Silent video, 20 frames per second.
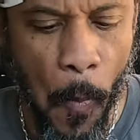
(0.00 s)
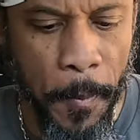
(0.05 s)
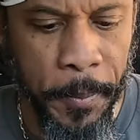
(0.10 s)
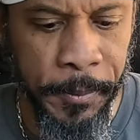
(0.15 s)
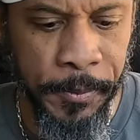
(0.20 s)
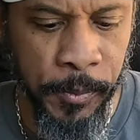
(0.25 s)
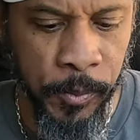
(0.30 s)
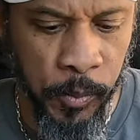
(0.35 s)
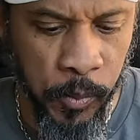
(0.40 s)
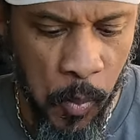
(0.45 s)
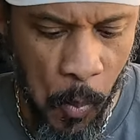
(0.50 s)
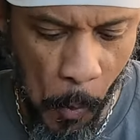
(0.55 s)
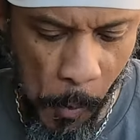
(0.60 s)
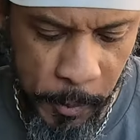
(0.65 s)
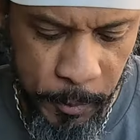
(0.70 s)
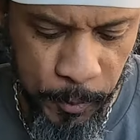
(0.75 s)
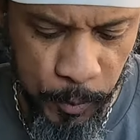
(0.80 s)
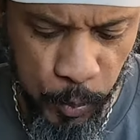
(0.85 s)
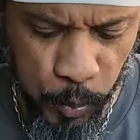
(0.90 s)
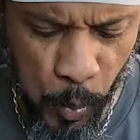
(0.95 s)
Mmm.
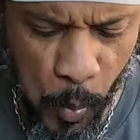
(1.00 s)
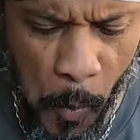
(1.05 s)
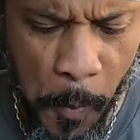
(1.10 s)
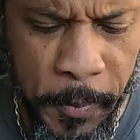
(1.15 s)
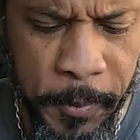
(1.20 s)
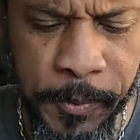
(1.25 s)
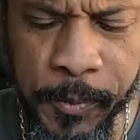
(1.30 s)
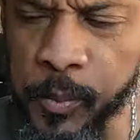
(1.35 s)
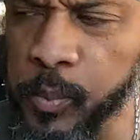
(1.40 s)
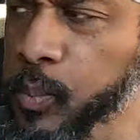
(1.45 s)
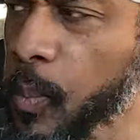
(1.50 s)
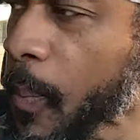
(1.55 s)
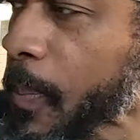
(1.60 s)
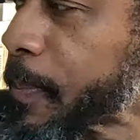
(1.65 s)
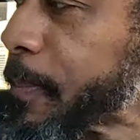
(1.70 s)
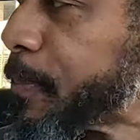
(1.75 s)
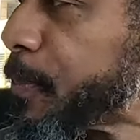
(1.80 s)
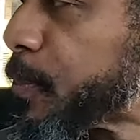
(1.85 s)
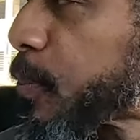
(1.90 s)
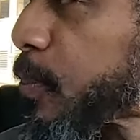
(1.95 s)
Mm,
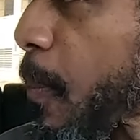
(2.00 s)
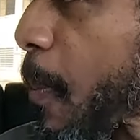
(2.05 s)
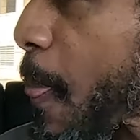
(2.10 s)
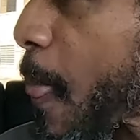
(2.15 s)
mm, mm.